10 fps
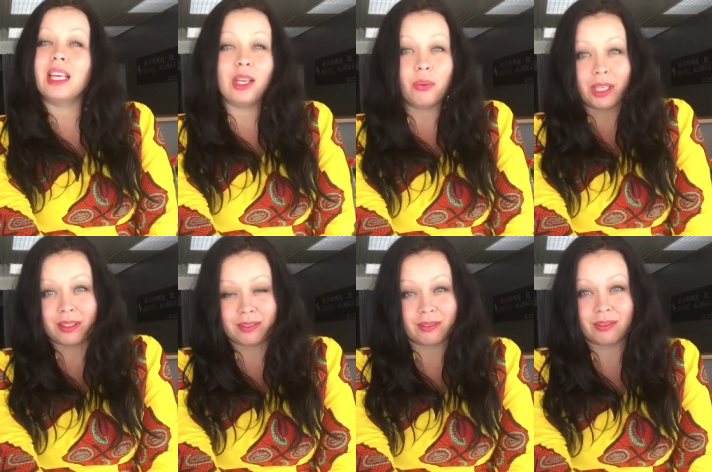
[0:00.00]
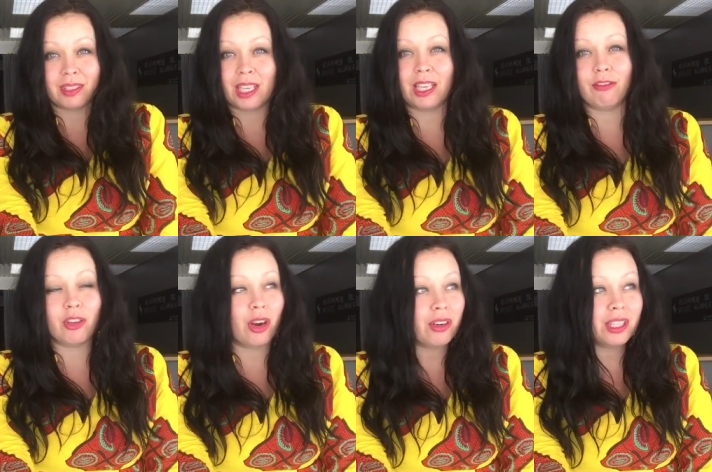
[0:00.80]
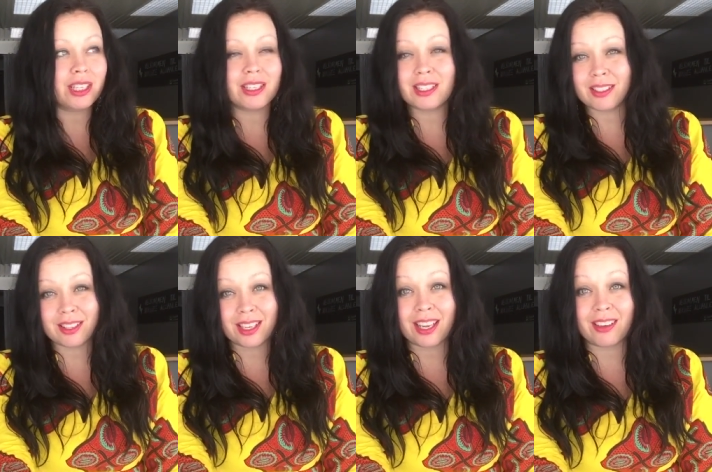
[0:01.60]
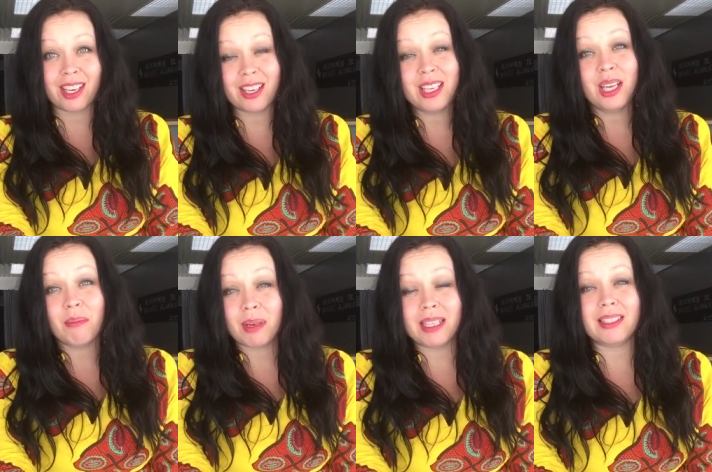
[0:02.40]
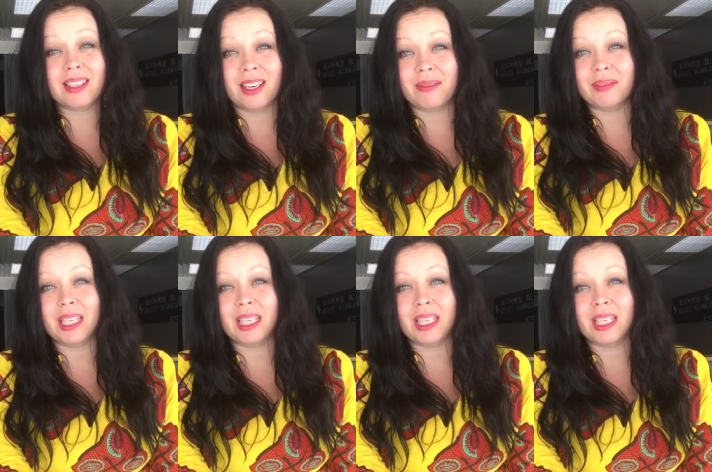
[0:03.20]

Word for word: anyone. If you are in Kristiansand area, please come.